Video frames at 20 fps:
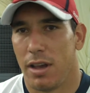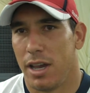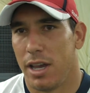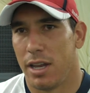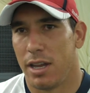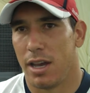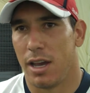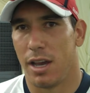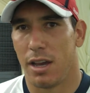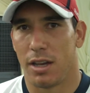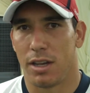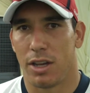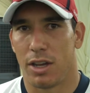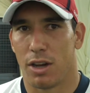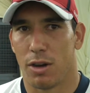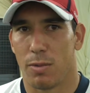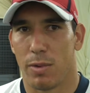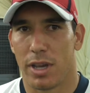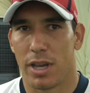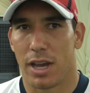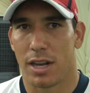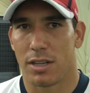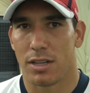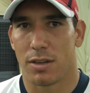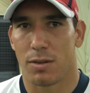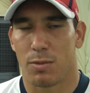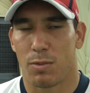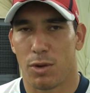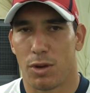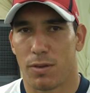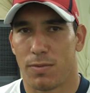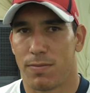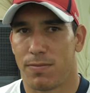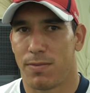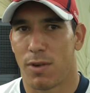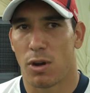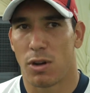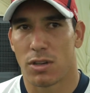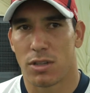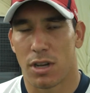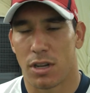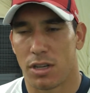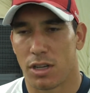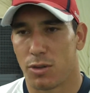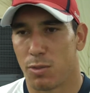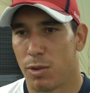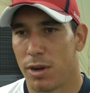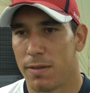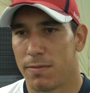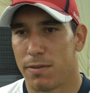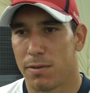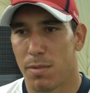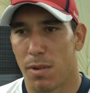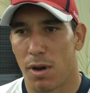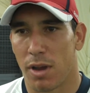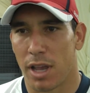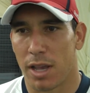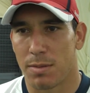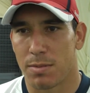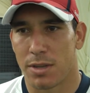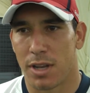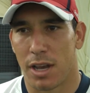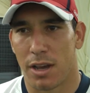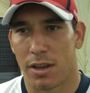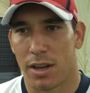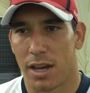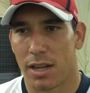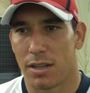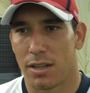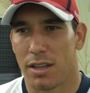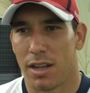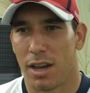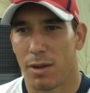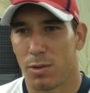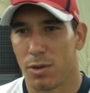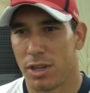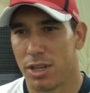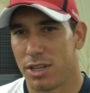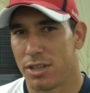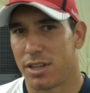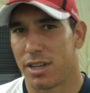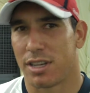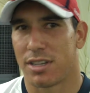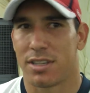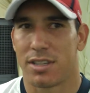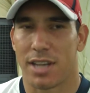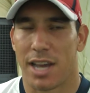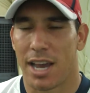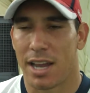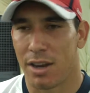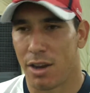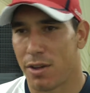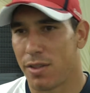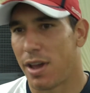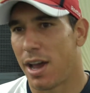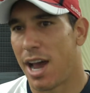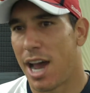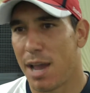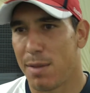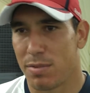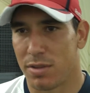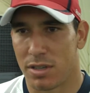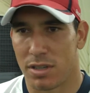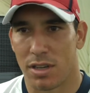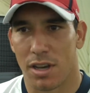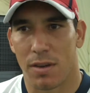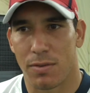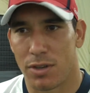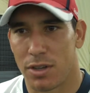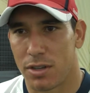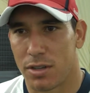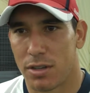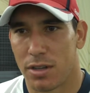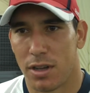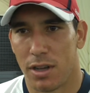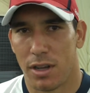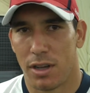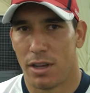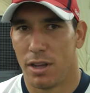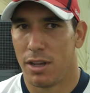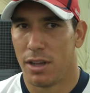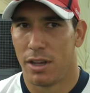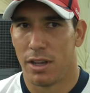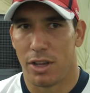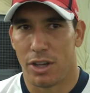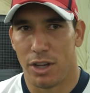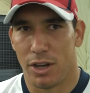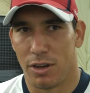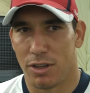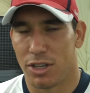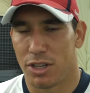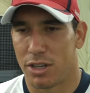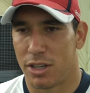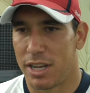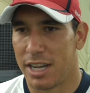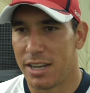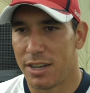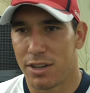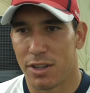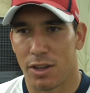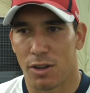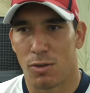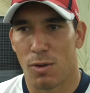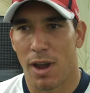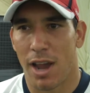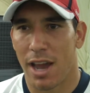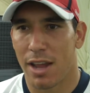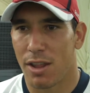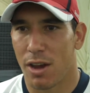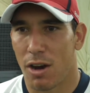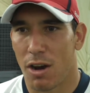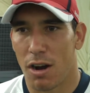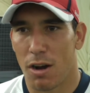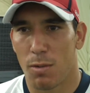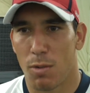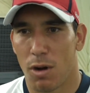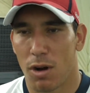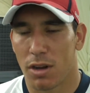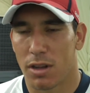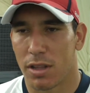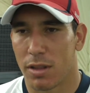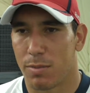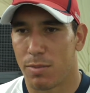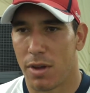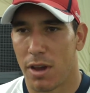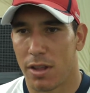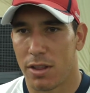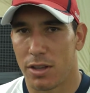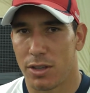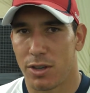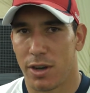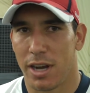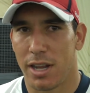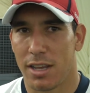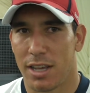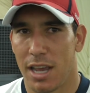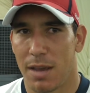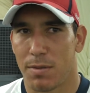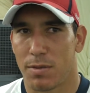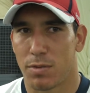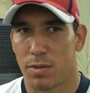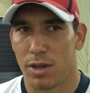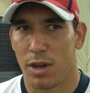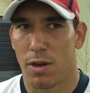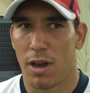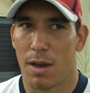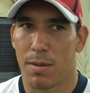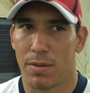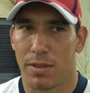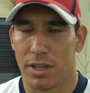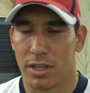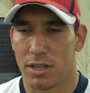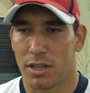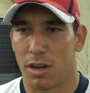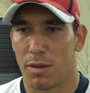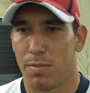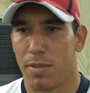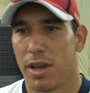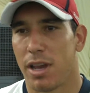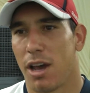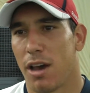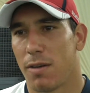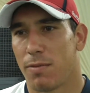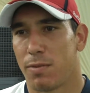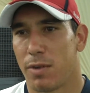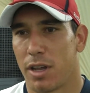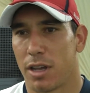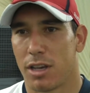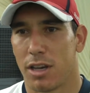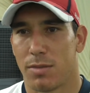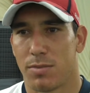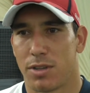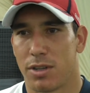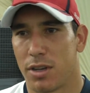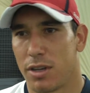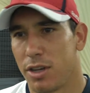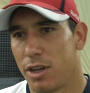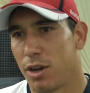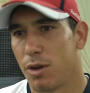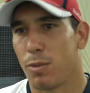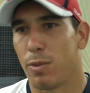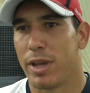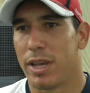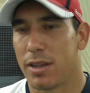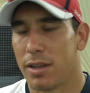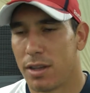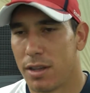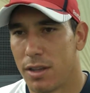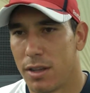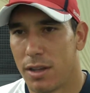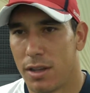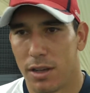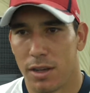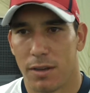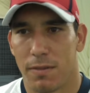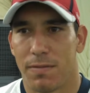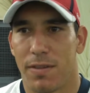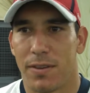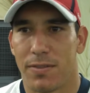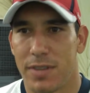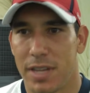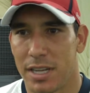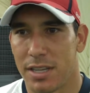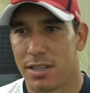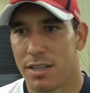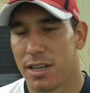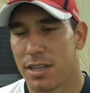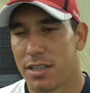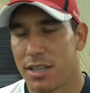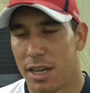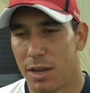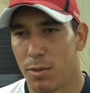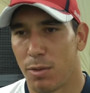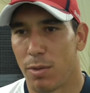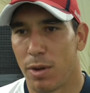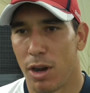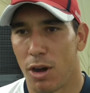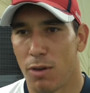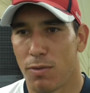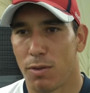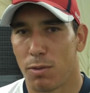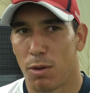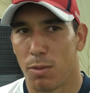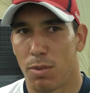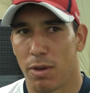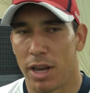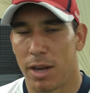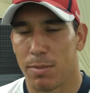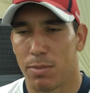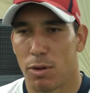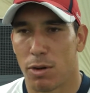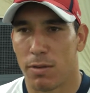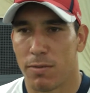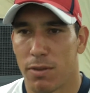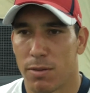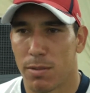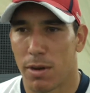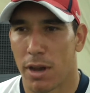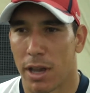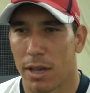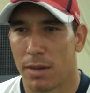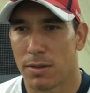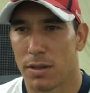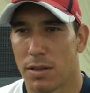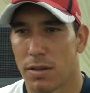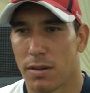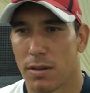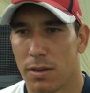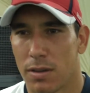And you know, we're focused on just winning football games now, not really just the excitement, all the hype and stuff. Just, you know, just getting to the grind, the hard work of the training camp, because we know how this is going to pay off when it comes to, you know, week 15, 16, when hopefully we're playing important football games.